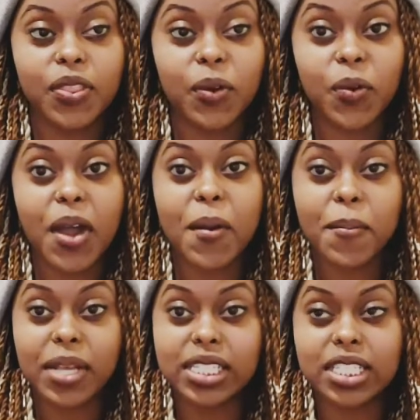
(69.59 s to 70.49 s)
It can be a short
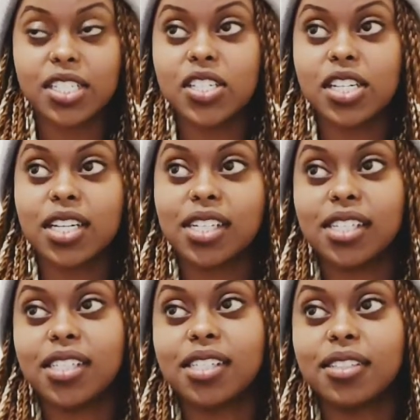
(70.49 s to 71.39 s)
answer.
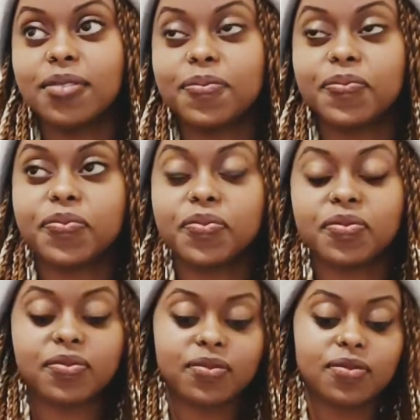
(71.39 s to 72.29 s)

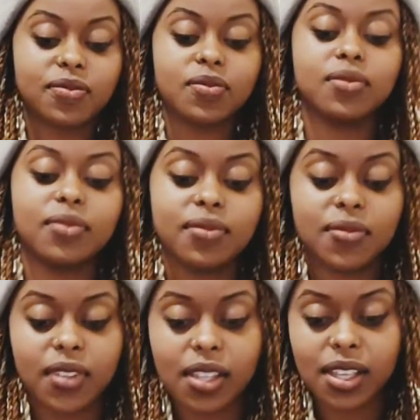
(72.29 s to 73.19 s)
Doesn't have to be
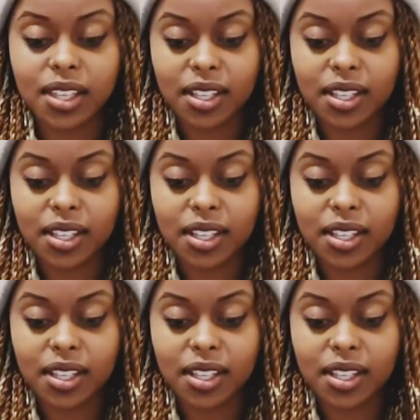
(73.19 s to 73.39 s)
long.